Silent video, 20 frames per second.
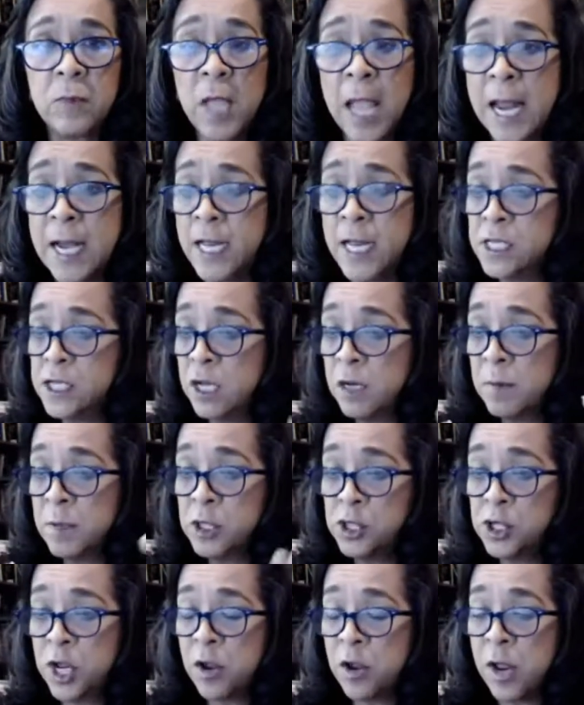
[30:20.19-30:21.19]
and he's going to be
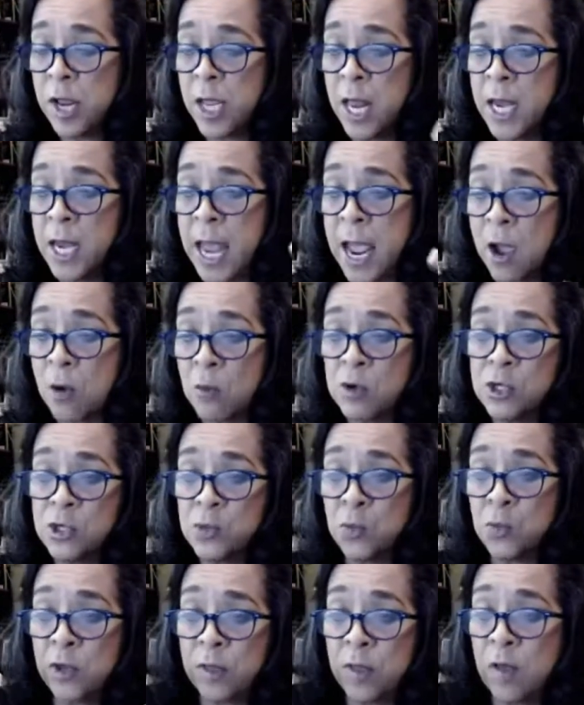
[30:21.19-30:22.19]
sharing an hour's
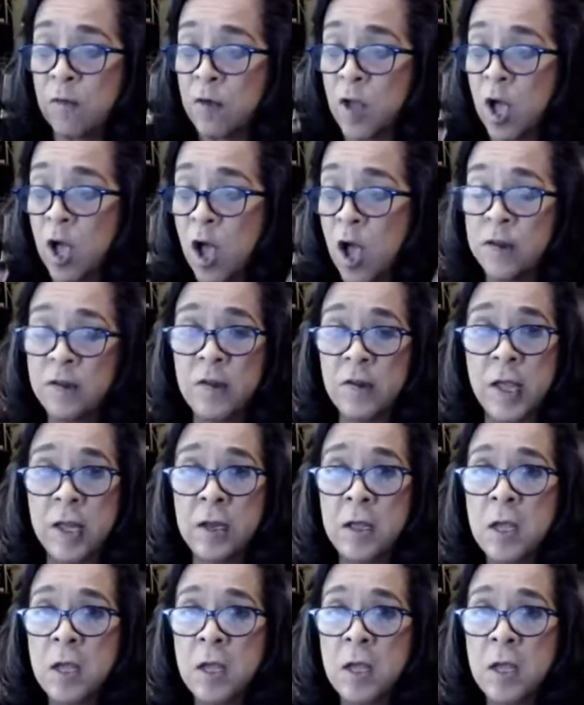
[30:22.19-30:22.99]
worth of content,